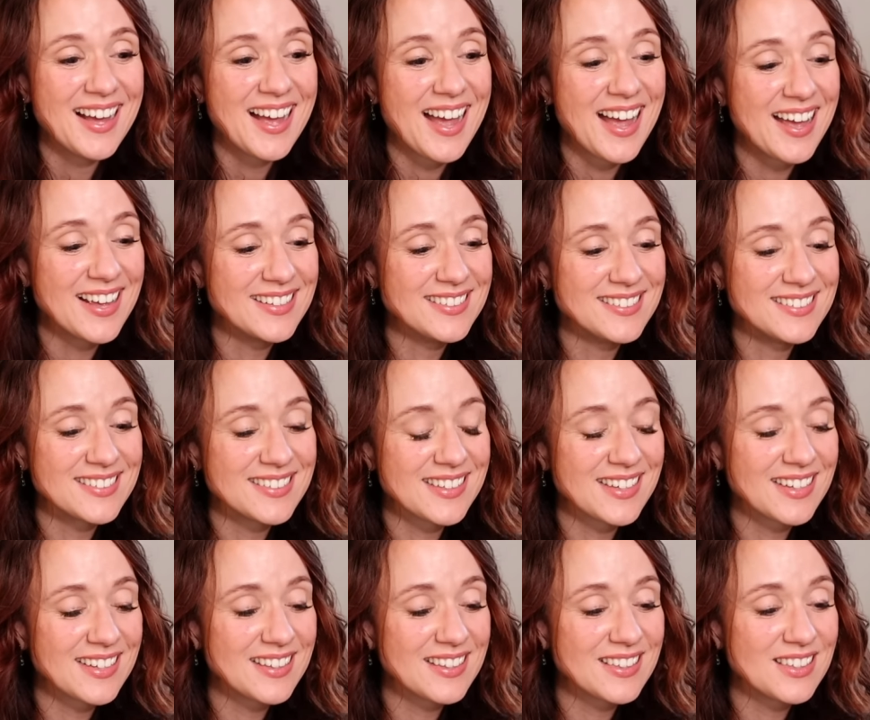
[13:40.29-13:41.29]
And
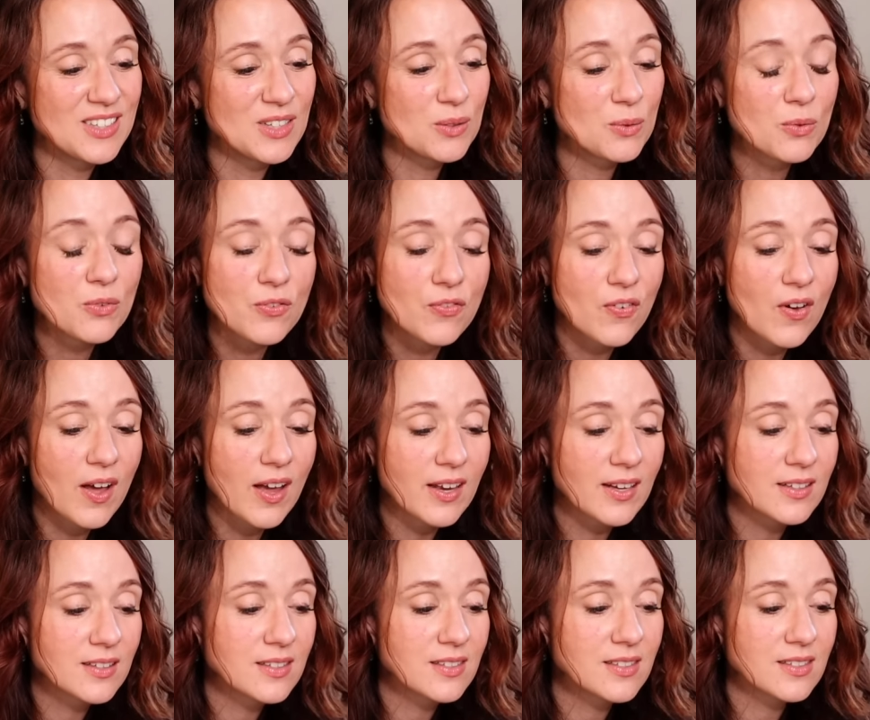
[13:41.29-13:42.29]
you will
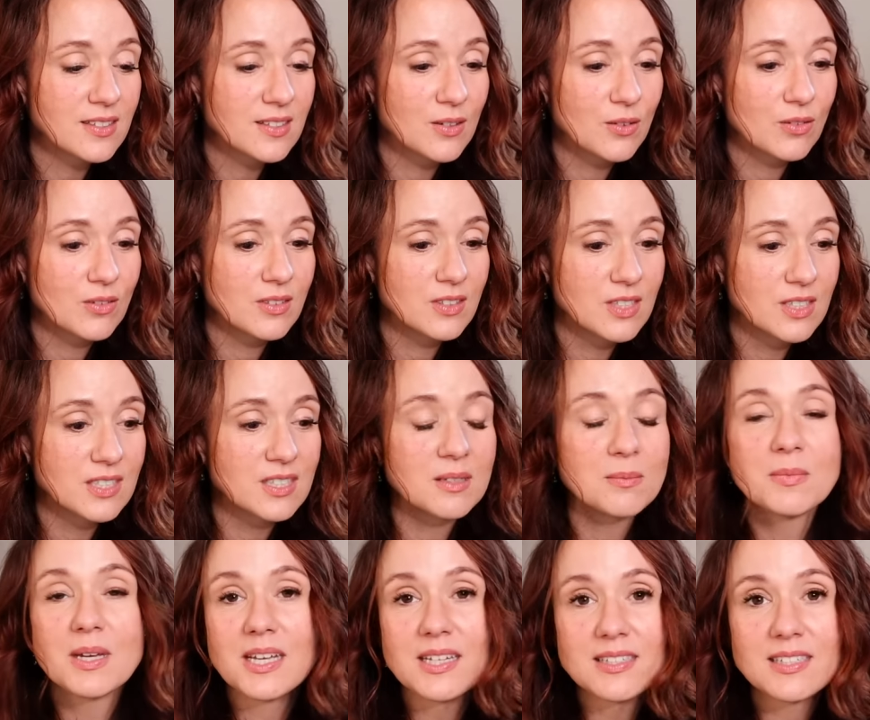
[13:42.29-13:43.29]
find just
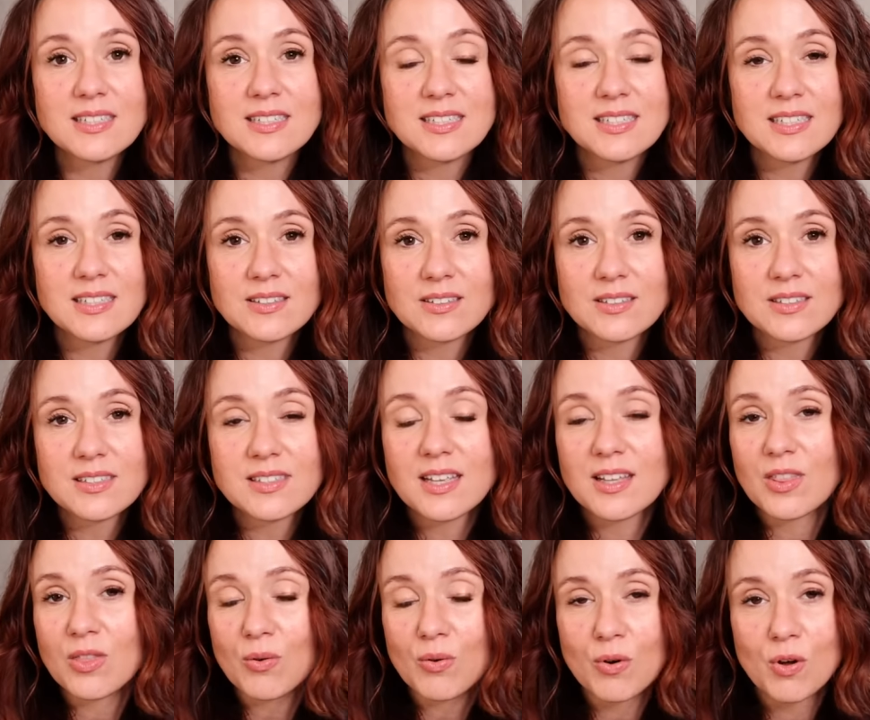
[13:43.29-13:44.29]
amazing deals
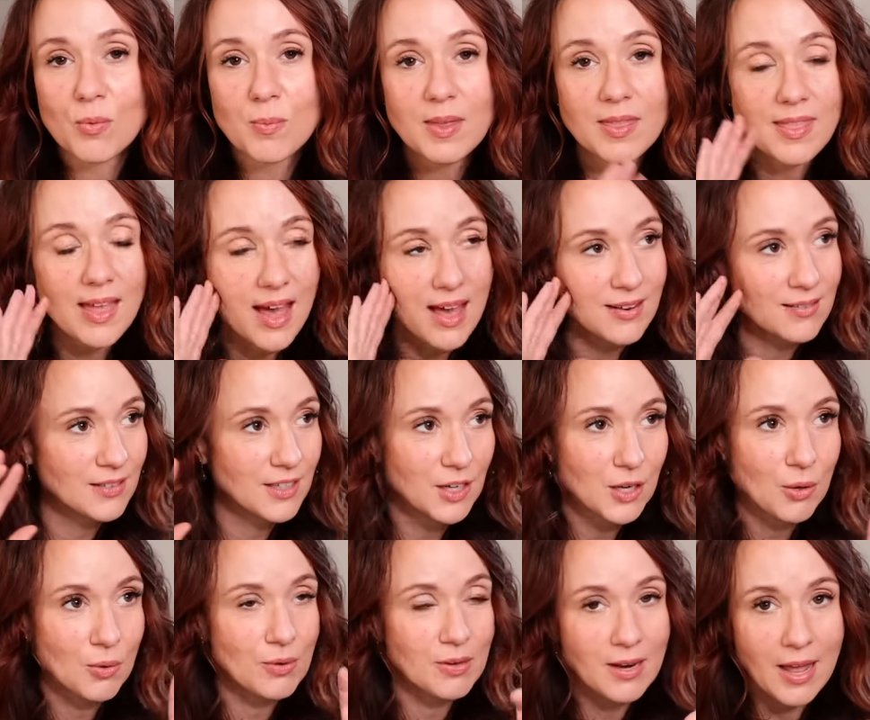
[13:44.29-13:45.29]
and throw them in that, you
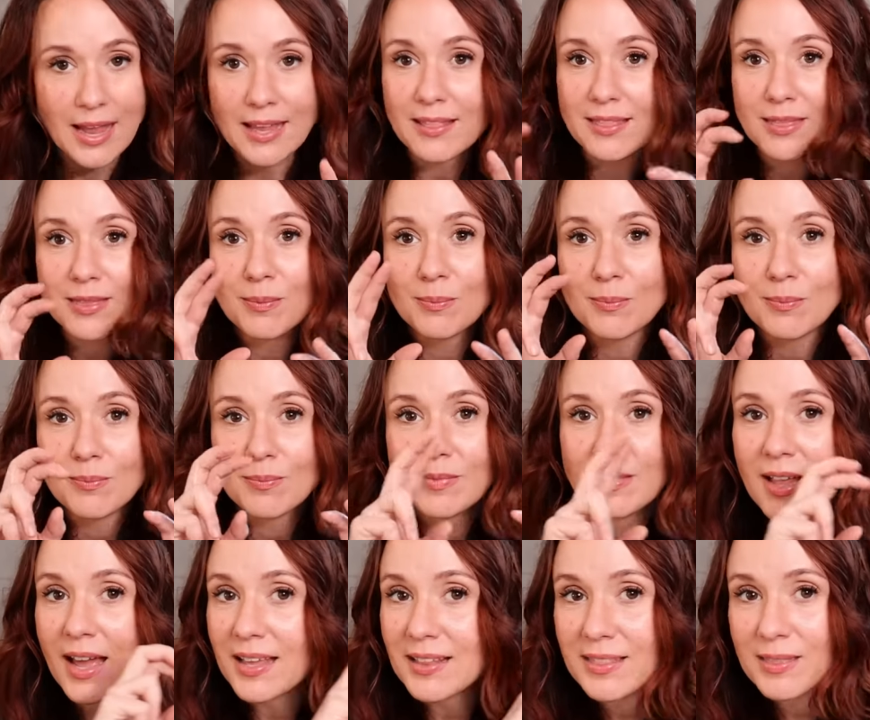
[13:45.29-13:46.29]
know, ninth
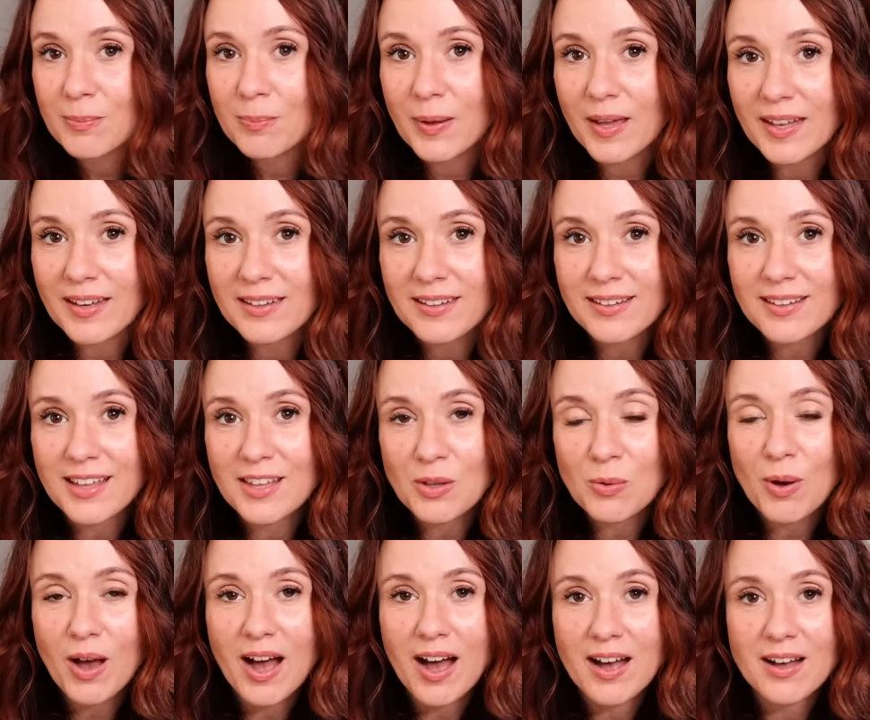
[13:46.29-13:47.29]
bin that
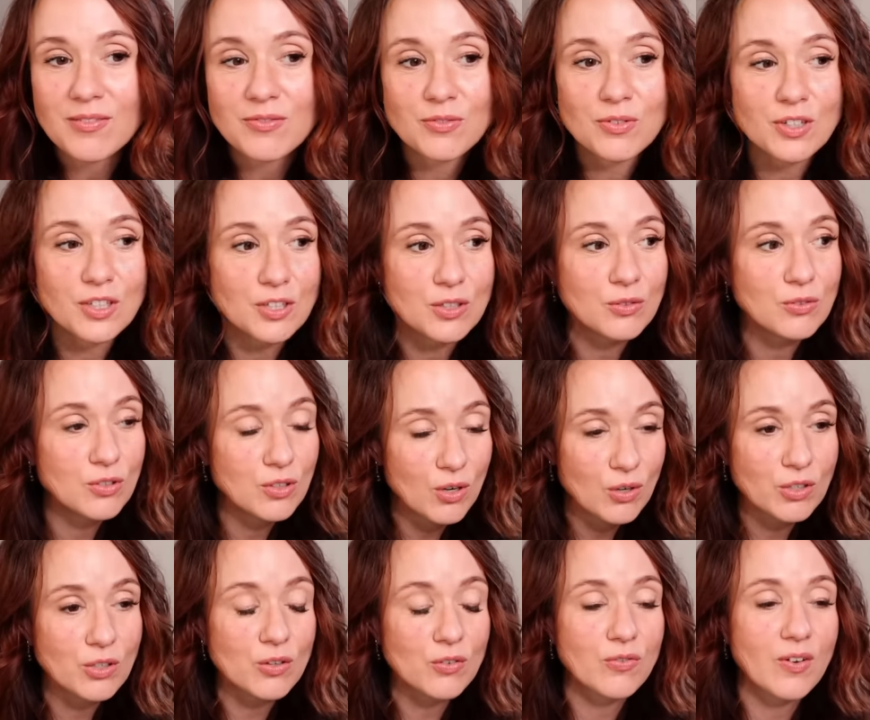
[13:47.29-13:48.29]
you have, where you
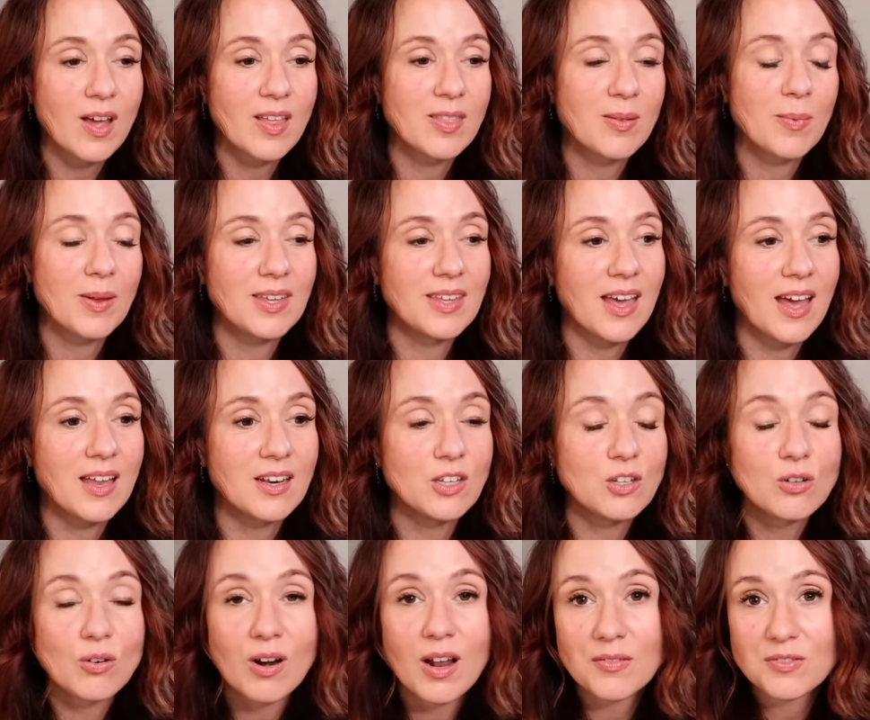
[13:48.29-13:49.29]
know you'll find them again.
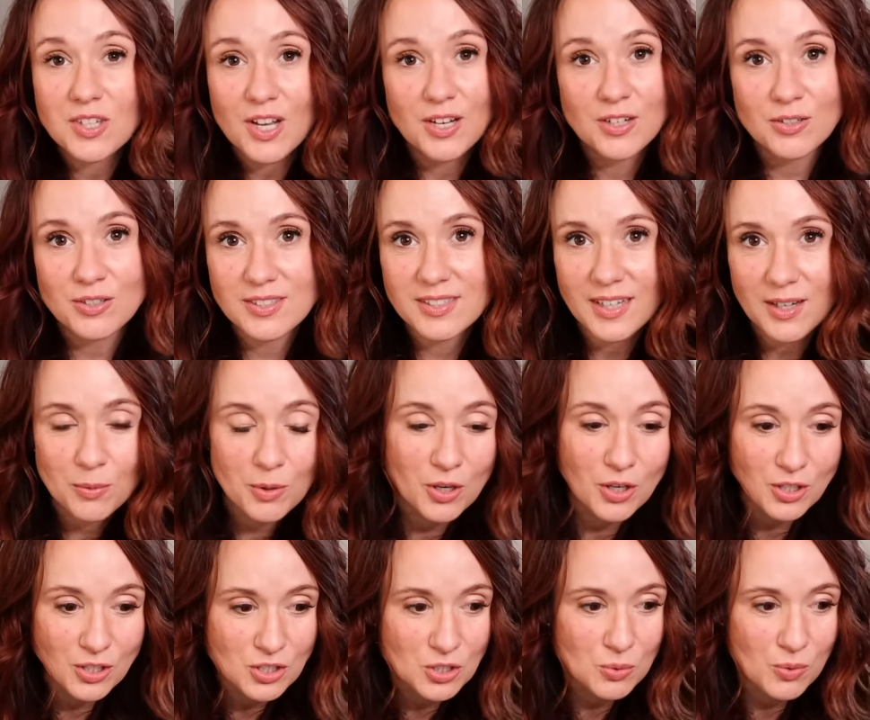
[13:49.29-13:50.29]
You don't have to understand what
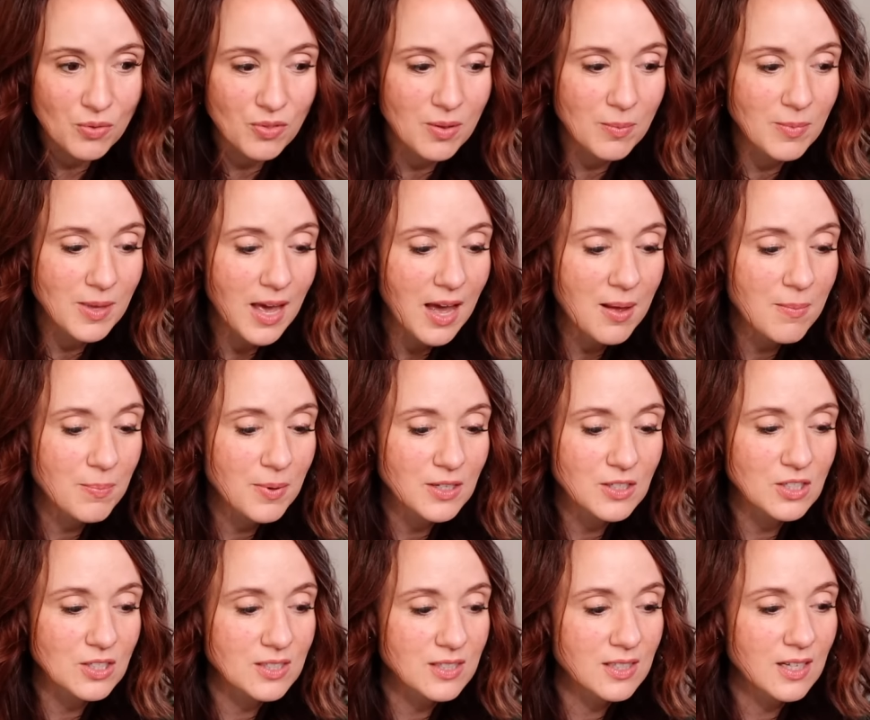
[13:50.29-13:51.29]
you're going to do with them yet,
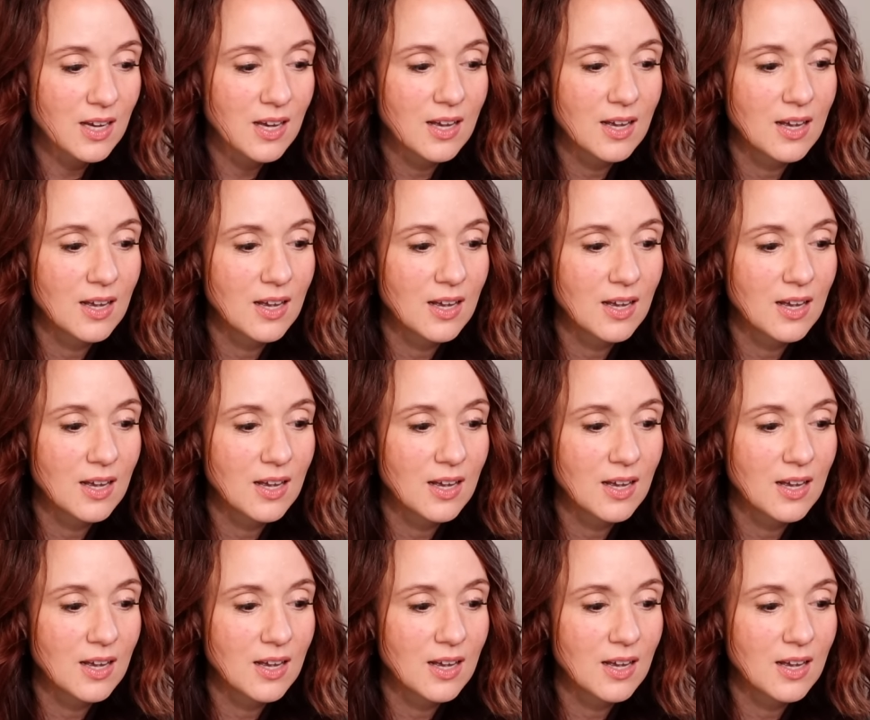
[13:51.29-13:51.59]
but just